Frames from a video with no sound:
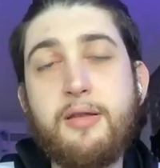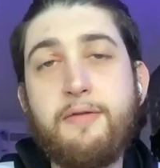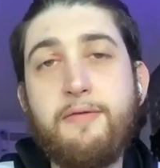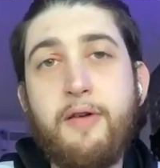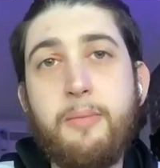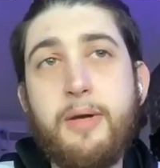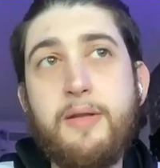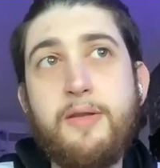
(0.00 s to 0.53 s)
in the
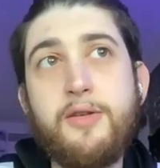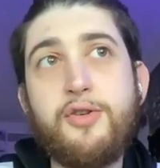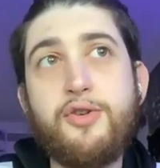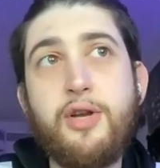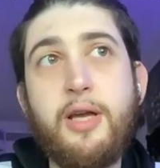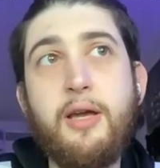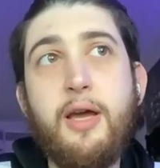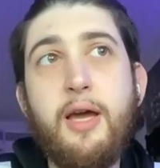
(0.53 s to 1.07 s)
pharma
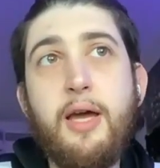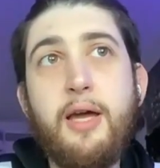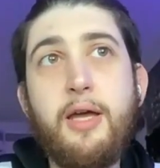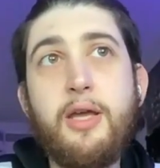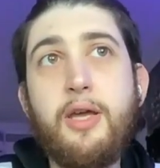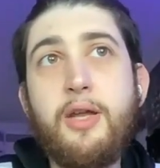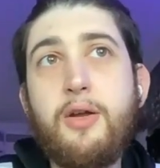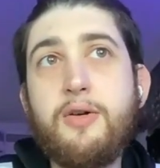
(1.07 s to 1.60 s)
industry.
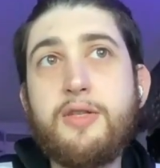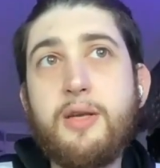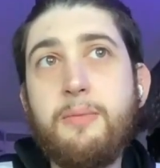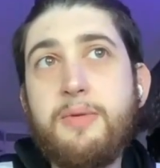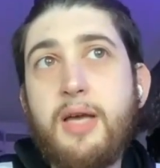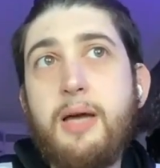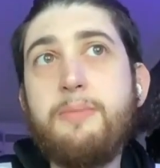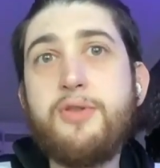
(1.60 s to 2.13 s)
You know,
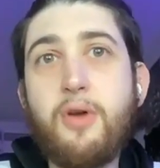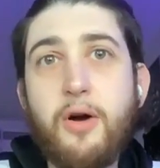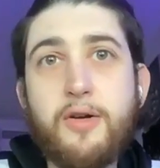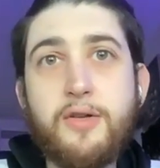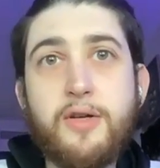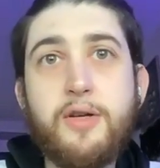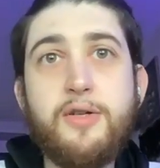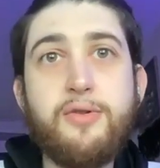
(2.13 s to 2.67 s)
sometimes
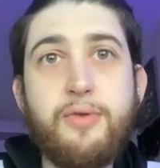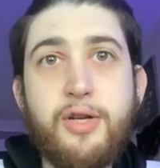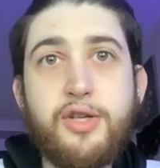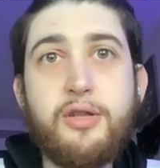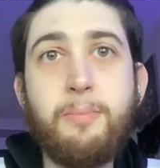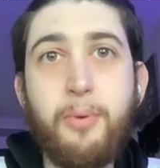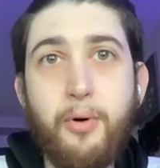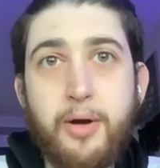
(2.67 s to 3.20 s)
doctors
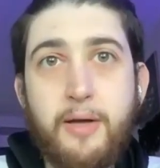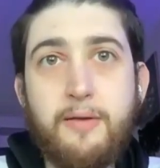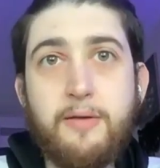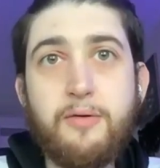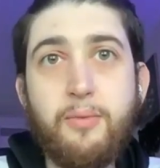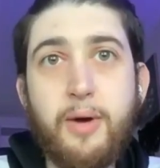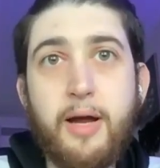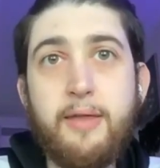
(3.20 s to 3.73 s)
reach the
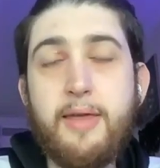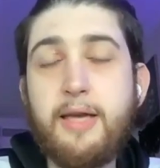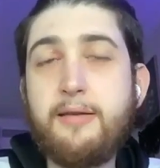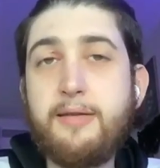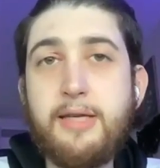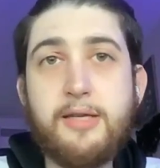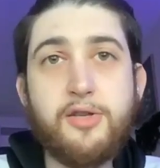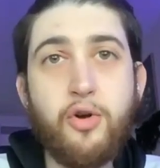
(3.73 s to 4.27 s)
point where they
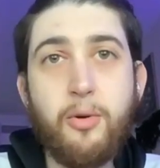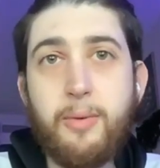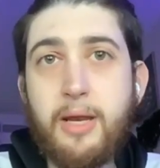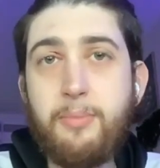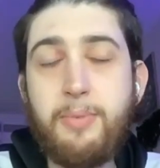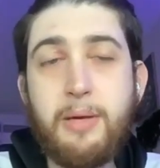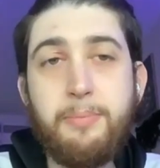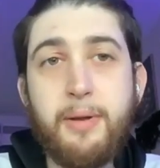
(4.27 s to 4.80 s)
see so
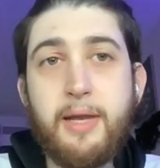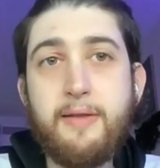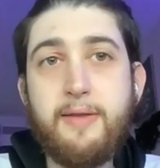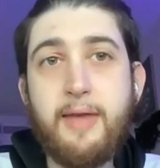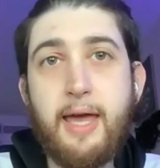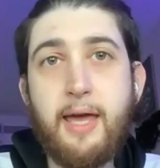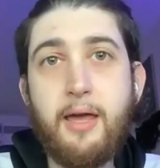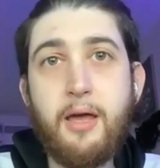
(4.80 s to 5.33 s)
many people a
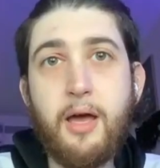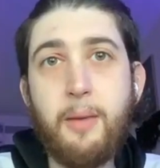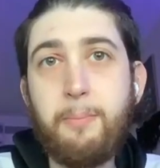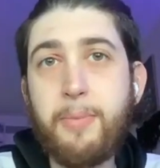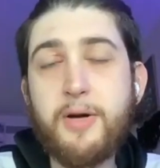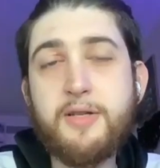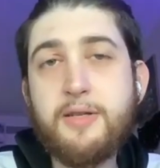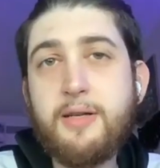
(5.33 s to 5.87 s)
day. A
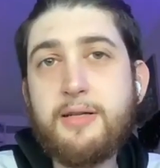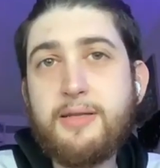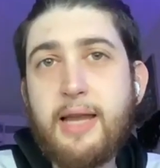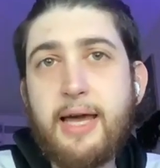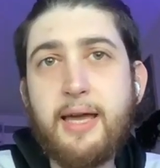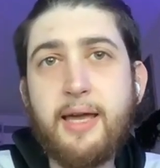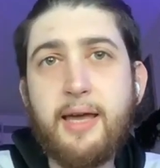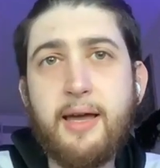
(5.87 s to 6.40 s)
person is
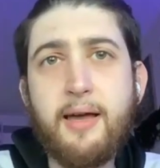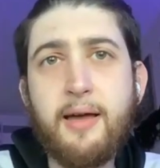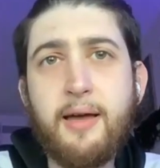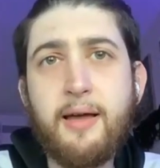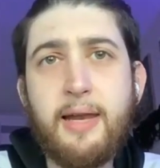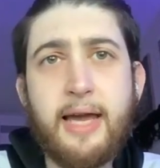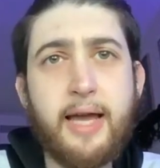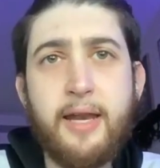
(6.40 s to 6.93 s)
like
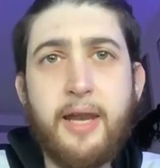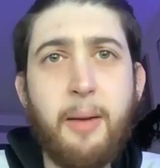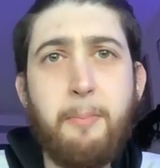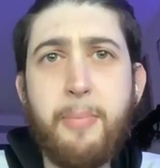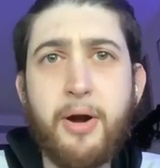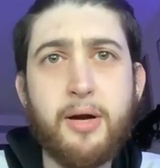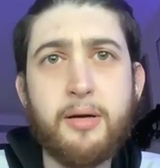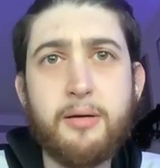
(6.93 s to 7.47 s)
a
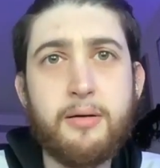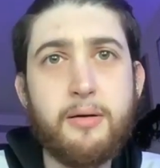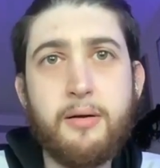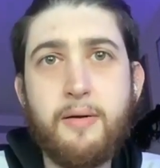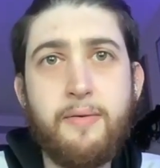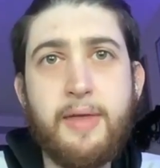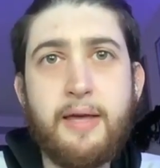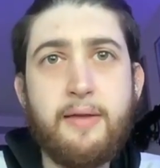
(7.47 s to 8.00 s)
number.
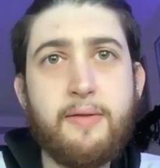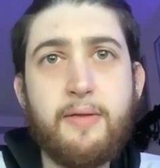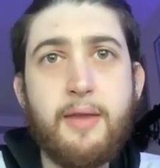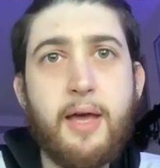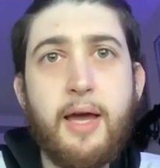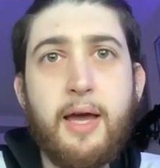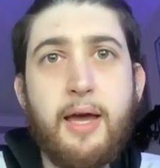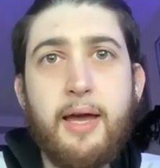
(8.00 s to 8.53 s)
They
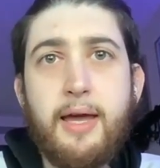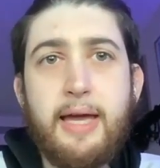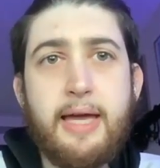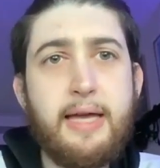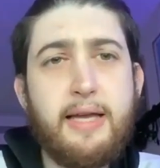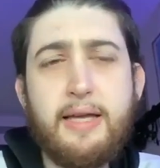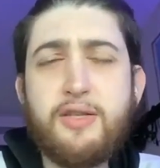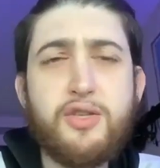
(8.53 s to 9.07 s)

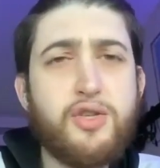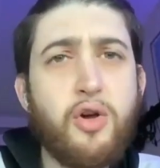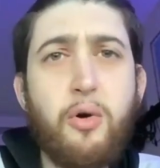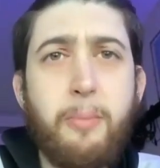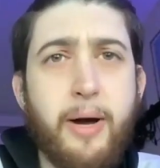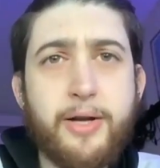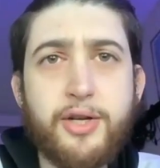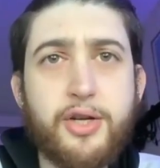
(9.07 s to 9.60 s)
It's so
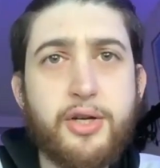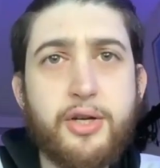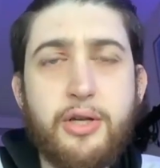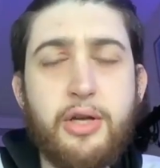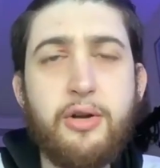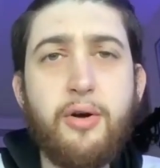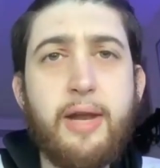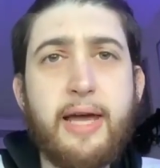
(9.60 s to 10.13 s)
much.
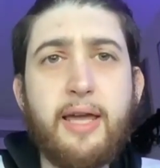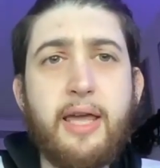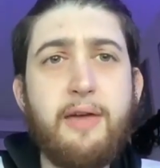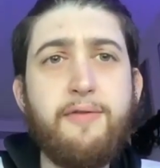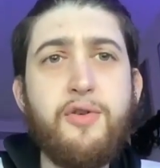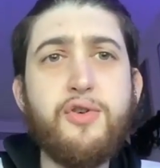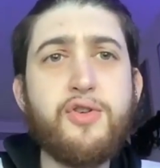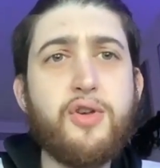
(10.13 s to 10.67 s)
You know, like
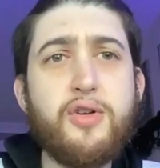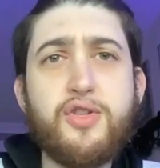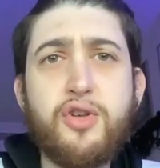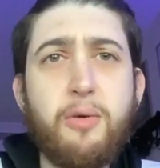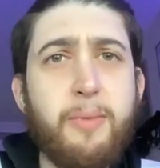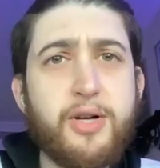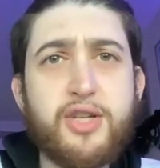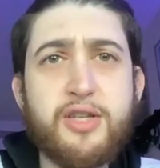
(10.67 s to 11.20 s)
if you saw
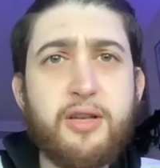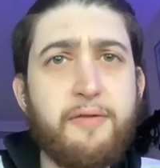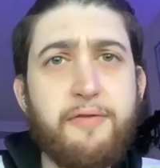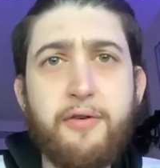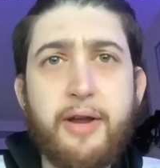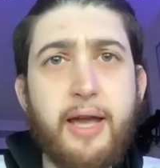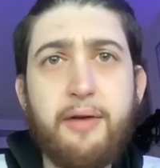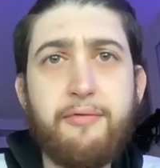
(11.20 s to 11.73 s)
so much
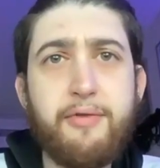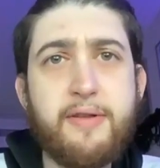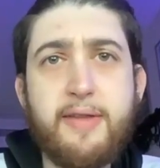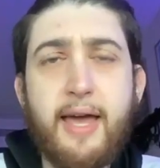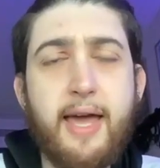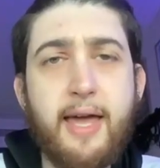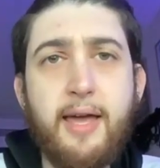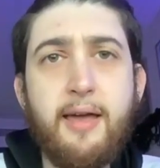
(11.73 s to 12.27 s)
suffering every
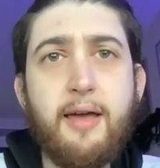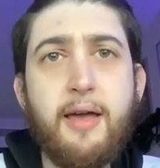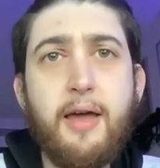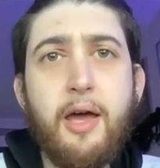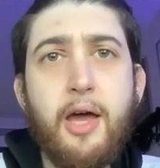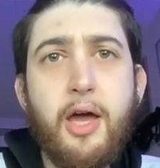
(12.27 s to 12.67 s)
day,